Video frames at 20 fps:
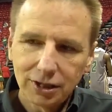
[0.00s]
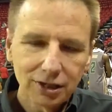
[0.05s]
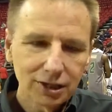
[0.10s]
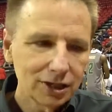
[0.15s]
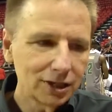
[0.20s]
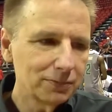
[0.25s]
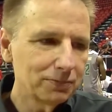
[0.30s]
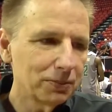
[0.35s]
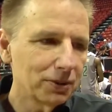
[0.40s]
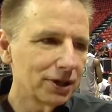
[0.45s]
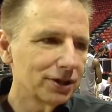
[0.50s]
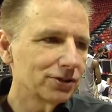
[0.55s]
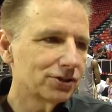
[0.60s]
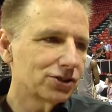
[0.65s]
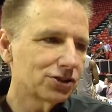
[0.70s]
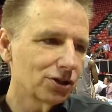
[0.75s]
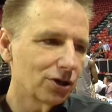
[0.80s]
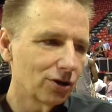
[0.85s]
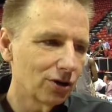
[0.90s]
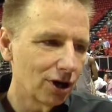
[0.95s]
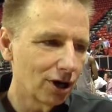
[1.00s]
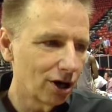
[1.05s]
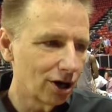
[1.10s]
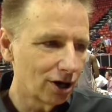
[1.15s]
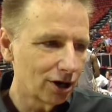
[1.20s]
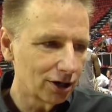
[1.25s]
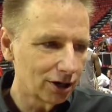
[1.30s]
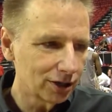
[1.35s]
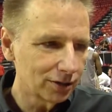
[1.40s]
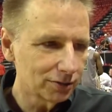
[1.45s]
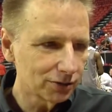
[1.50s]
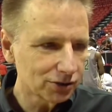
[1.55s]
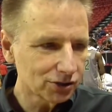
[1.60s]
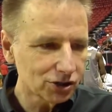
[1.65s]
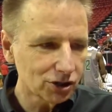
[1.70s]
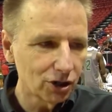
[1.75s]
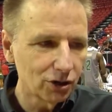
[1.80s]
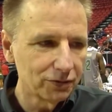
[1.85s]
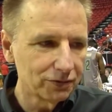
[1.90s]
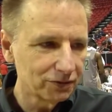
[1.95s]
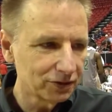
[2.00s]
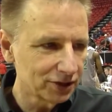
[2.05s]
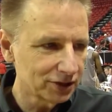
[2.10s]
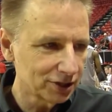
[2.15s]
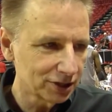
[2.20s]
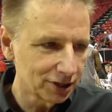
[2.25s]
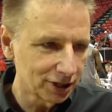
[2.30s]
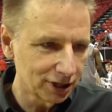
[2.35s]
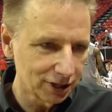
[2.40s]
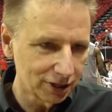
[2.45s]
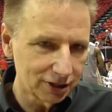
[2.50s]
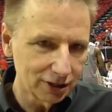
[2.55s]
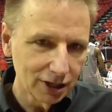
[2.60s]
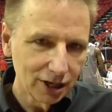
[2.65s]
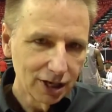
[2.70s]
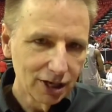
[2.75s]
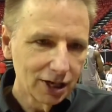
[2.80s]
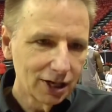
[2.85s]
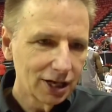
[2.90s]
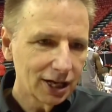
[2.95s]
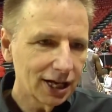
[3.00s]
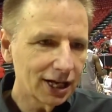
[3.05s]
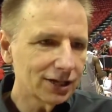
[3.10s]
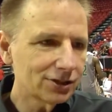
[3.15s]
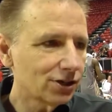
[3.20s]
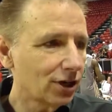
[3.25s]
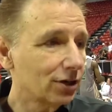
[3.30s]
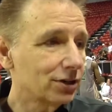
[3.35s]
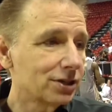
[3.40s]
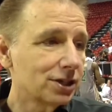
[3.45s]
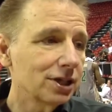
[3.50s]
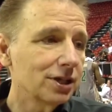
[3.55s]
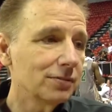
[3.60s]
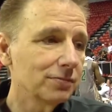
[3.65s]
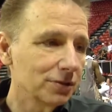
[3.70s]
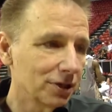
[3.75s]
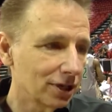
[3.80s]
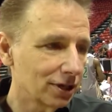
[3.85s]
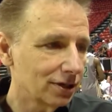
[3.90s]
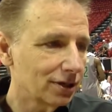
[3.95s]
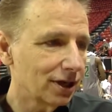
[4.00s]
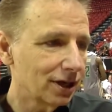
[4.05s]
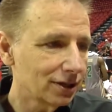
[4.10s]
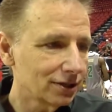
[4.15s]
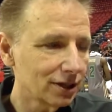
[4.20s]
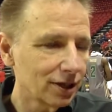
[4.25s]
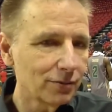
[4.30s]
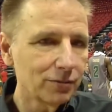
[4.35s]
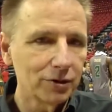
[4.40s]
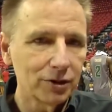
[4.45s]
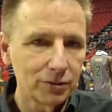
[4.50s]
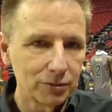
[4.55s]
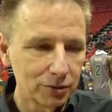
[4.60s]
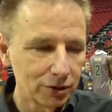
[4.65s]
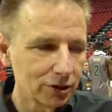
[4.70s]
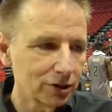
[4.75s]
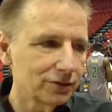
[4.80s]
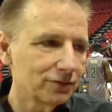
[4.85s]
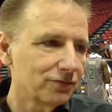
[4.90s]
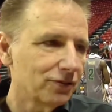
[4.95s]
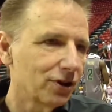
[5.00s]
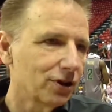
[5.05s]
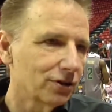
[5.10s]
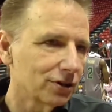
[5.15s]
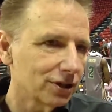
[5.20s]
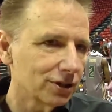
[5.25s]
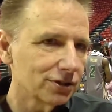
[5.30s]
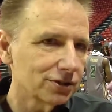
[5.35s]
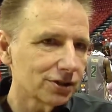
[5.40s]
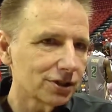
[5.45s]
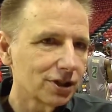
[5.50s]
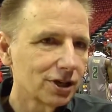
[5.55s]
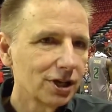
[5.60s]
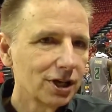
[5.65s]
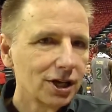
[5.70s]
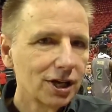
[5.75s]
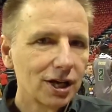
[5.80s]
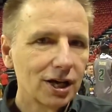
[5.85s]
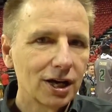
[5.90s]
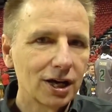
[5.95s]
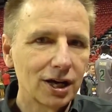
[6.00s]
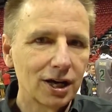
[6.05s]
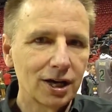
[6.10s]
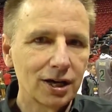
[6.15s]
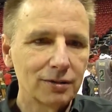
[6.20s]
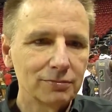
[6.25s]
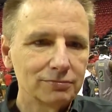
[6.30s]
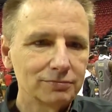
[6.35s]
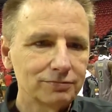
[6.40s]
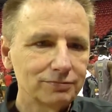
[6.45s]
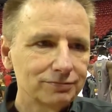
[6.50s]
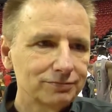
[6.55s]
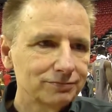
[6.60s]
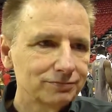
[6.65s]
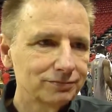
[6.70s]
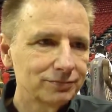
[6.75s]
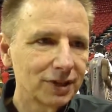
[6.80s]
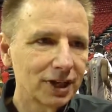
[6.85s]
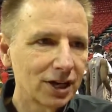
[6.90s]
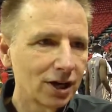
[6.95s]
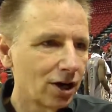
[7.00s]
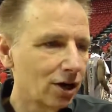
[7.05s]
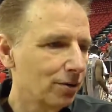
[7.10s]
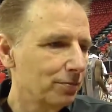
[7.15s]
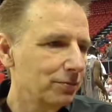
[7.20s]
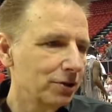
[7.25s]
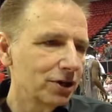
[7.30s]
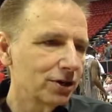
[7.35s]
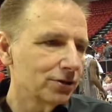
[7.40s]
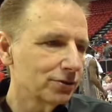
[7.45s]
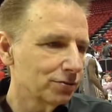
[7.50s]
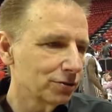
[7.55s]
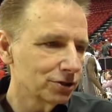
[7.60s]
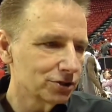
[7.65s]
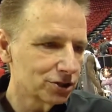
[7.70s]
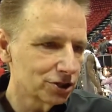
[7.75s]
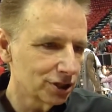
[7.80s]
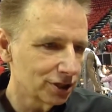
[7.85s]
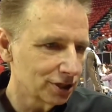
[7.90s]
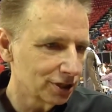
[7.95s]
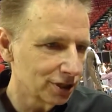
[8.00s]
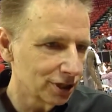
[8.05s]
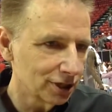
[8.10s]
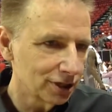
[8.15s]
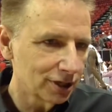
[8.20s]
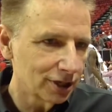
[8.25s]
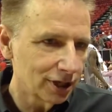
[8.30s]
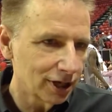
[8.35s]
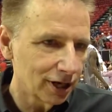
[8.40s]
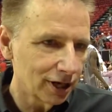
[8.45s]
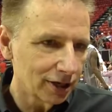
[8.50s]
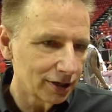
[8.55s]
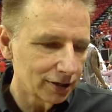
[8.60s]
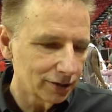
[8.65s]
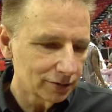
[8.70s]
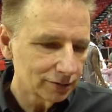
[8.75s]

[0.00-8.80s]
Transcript: he played so hard. He was so fatigued, as our team did. I thought we were really focused. Um, they all mirrored what Gian did today.